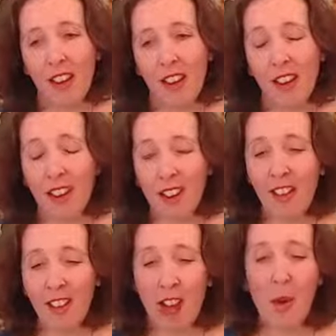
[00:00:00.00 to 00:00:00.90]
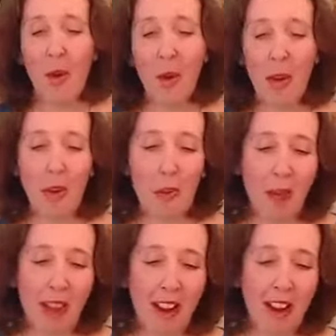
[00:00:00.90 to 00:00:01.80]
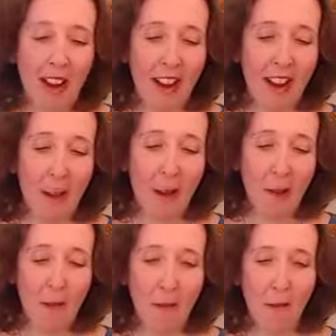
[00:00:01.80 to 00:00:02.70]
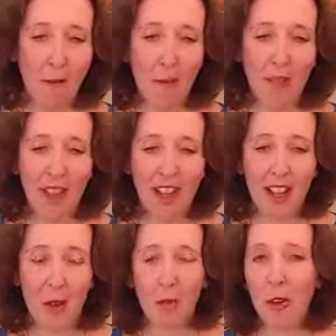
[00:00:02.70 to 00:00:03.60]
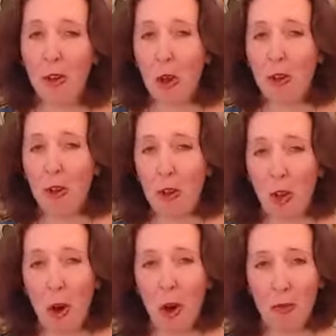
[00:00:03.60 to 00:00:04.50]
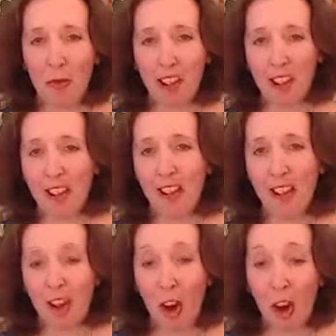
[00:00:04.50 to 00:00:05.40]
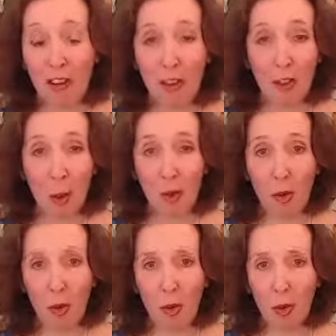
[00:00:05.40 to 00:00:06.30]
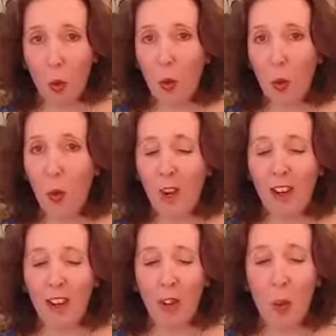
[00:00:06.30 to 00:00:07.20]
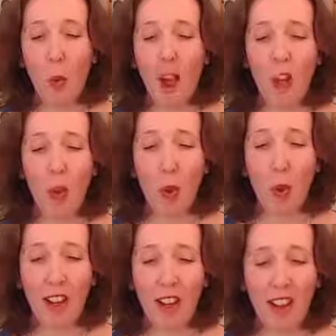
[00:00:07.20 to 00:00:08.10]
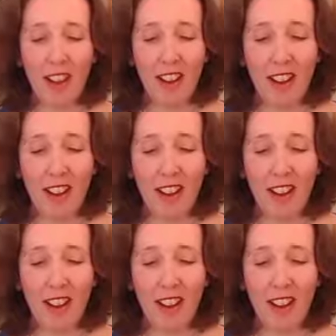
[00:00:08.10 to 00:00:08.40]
And last night when I went to bed, I uh, I pulled an oracle card by these cards I've got called Quan Yin, Wild Quan Yin.